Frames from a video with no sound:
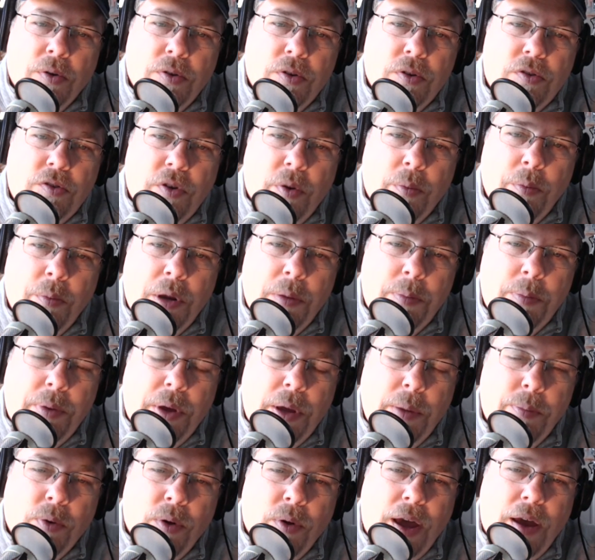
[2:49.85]
So many
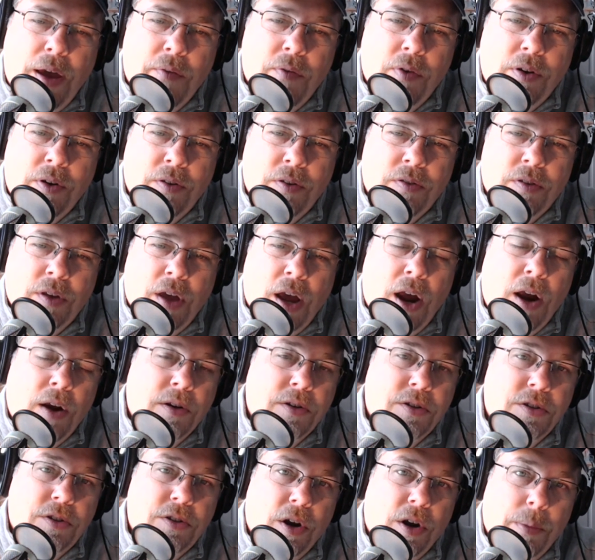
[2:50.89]
people have a desire to
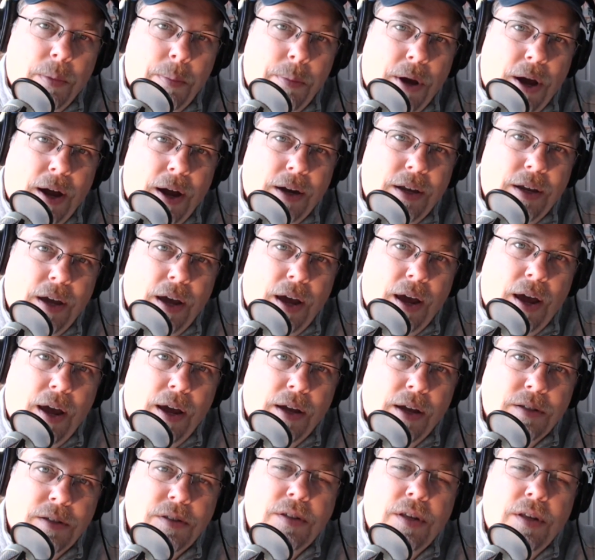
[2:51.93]
start a
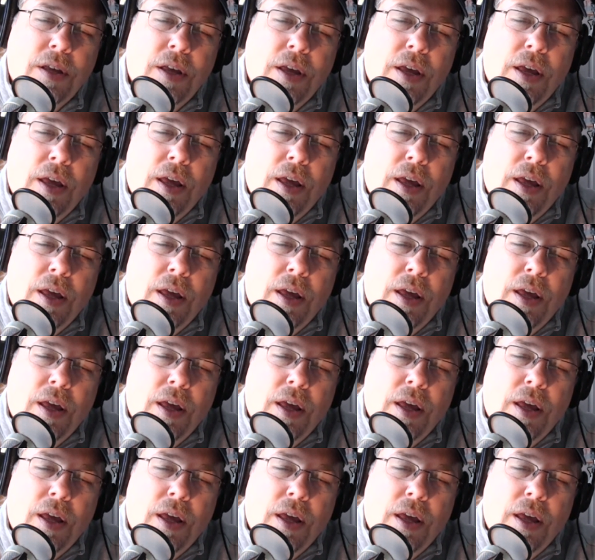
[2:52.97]
podcast,